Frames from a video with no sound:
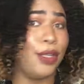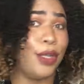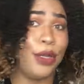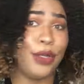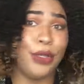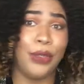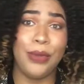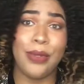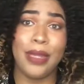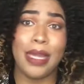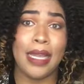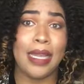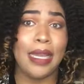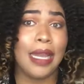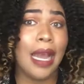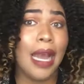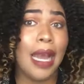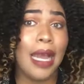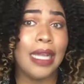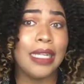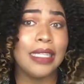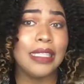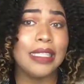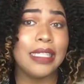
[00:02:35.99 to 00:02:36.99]
No, you
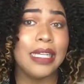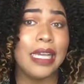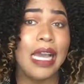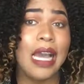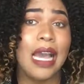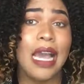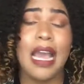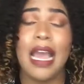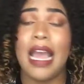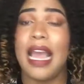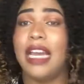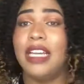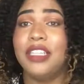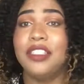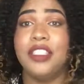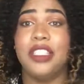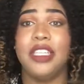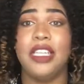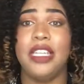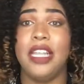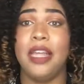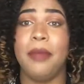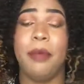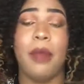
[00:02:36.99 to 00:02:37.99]
cannot
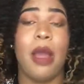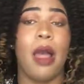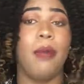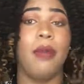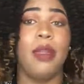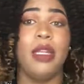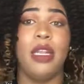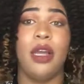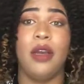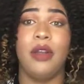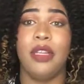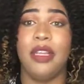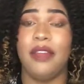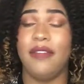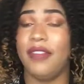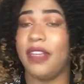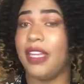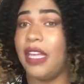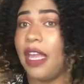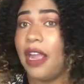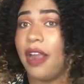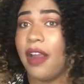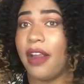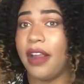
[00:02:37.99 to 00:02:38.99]
actually they probably don't
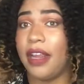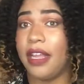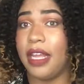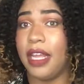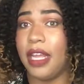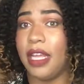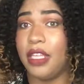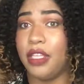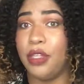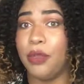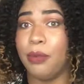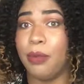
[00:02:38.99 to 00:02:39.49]
even carry it.